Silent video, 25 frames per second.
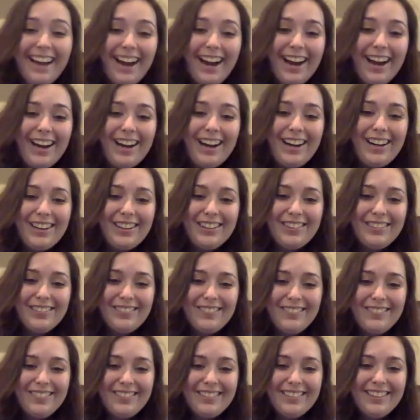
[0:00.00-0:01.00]

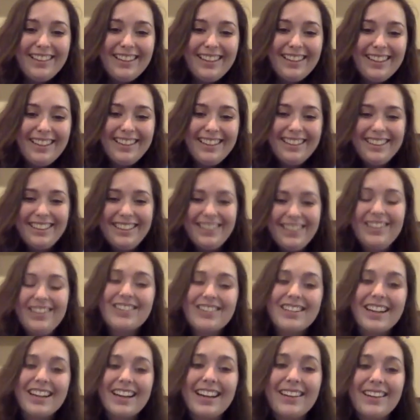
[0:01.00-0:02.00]
No,
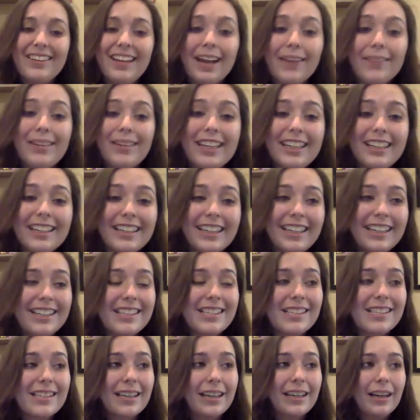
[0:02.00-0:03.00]
I mean,
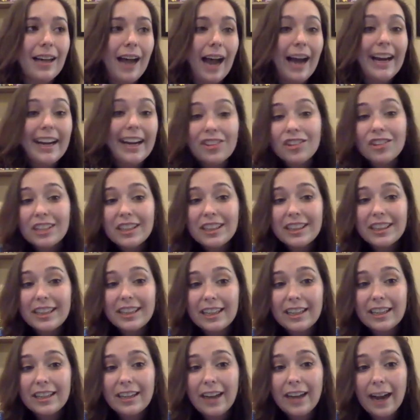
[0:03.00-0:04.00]
I actually
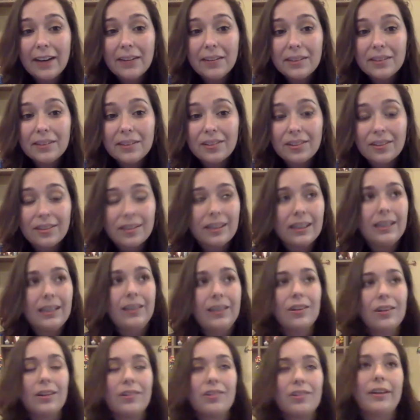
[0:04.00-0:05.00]
think
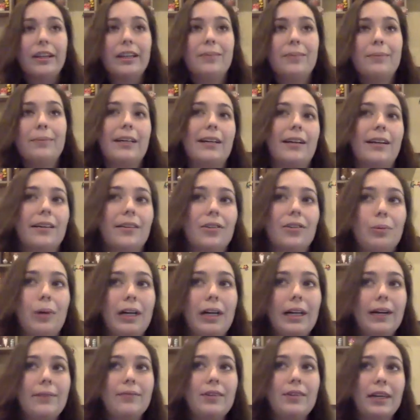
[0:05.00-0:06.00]
it's funny because
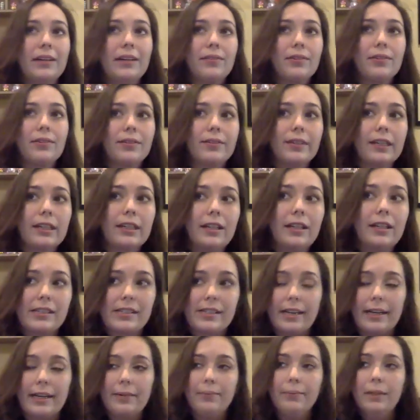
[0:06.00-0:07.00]
while I've done it for a very long
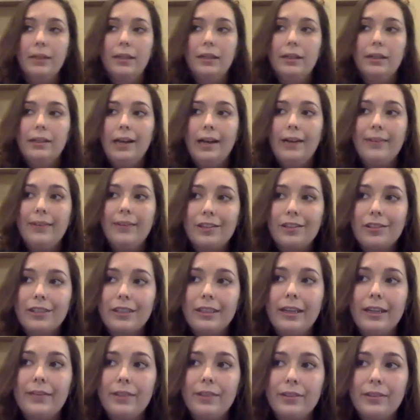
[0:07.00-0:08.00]
time,
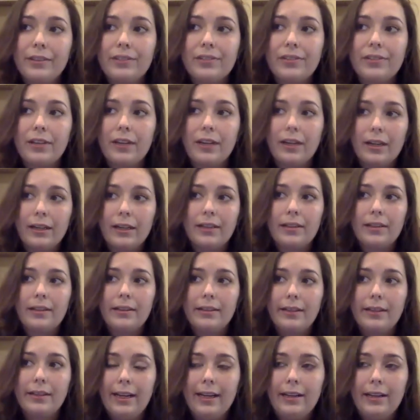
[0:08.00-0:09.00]
I've always thought
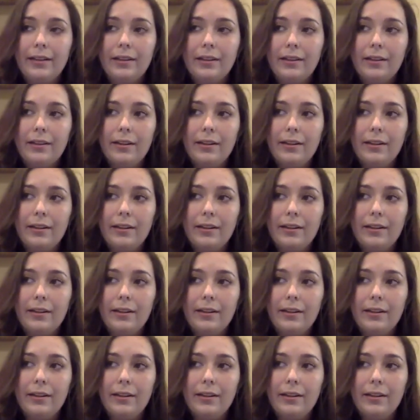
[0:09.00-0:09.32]
that